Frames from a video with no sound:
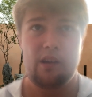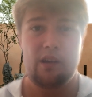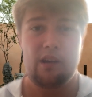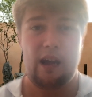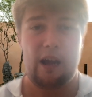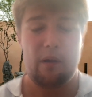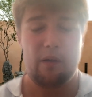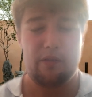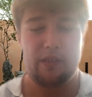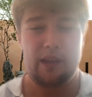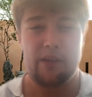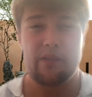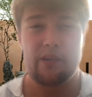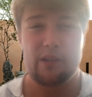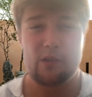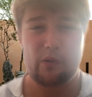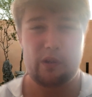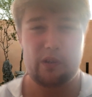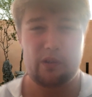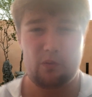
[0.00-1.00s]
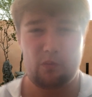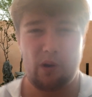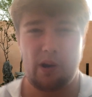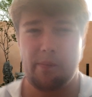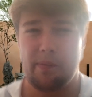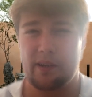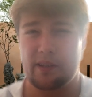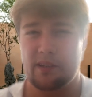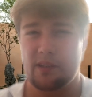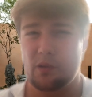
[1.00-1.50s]
However, they haven't addressed the
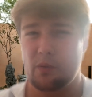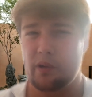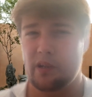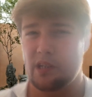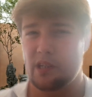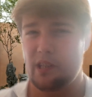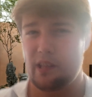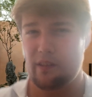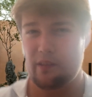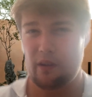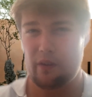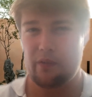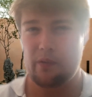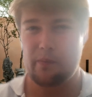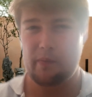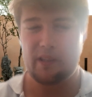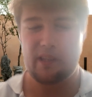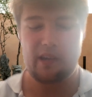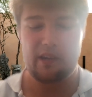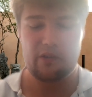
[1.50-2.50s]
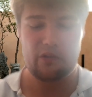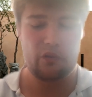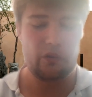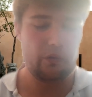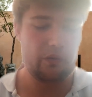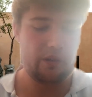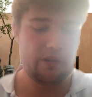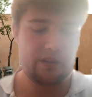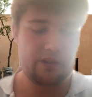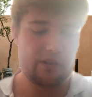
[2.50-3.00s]
right back situation yet. I think Mateus
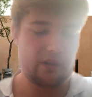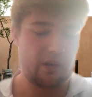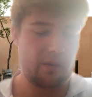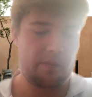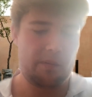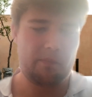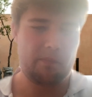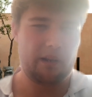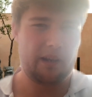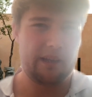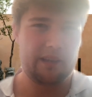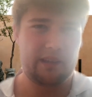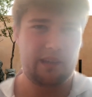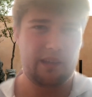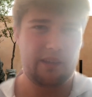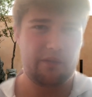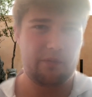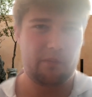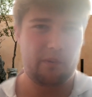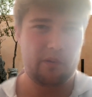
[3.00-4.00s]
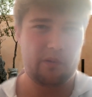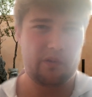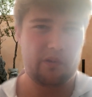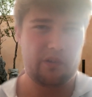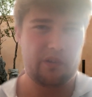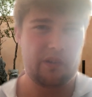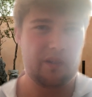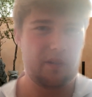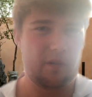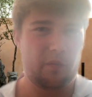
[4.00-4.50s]
Nunes is going to be playing there for most of the
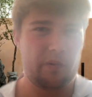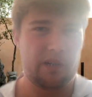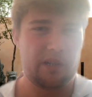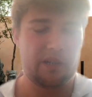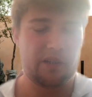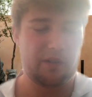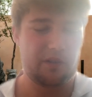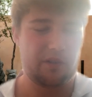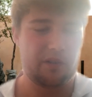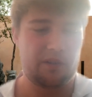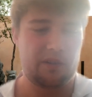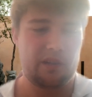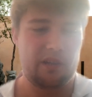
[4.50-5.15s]
season, which is just,